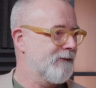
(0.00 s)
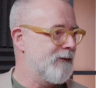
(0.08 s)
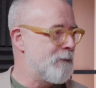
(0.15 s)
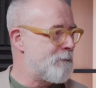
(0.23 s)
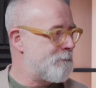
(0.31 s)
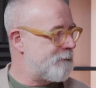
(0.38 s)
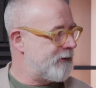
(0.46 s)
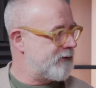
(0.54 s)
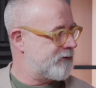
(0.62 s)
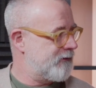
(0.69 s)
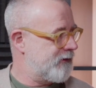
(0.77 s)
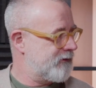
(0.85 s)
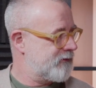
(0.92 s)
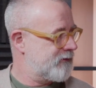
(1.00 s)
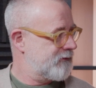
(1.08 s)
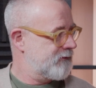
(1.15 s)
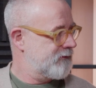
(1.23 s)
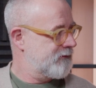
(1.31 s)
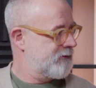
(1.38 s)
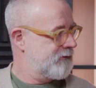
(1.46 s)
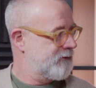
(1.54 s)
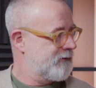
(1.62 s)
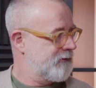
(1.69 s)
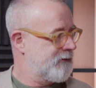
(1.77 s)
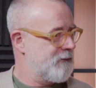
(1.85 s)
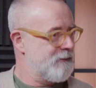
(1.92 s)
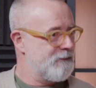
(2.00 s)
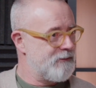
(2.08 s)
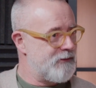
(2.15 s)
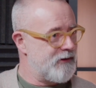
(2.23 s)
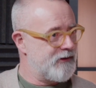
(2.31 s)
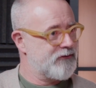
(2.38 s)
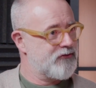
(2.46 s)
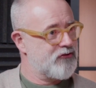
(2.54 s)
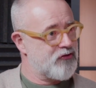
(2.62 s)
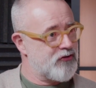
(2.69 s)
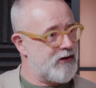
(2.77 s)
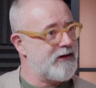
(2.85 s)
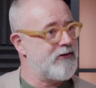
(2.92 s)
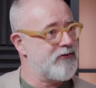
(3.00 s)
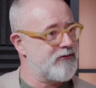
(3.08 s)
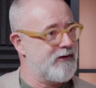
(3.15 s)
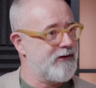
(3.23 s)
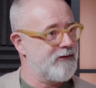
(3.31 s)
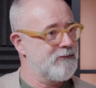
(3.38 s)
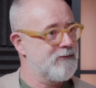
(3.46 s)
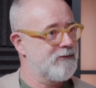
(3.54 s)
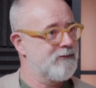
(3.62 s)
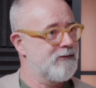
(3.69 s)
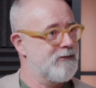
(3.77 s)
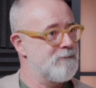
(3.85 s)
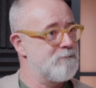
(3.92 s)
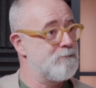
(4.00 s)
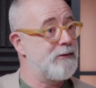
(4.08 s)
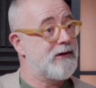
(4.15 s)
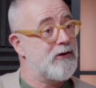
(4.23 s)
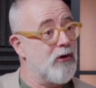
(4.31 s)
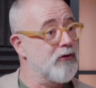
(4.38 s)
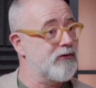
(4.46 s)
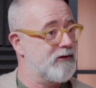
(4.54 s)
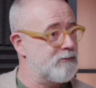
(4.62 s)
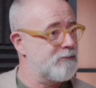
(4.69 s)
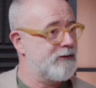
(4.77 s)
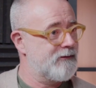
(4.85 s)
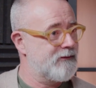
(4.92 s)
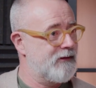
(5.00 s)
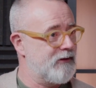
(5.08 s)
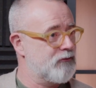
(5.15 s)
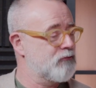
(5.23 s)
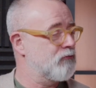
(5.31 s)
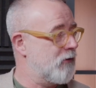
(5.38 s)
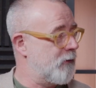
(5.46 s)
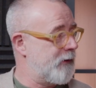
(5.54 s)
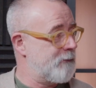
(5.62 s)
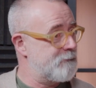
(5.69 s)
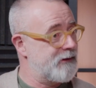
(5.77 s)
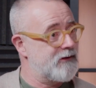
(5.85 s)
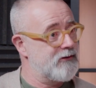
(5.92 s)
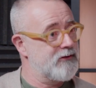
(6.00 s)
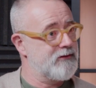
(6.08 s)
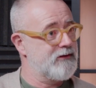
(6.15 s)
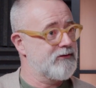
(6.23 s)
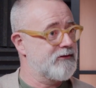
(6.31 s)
a business that's changing, because it's growing, because it's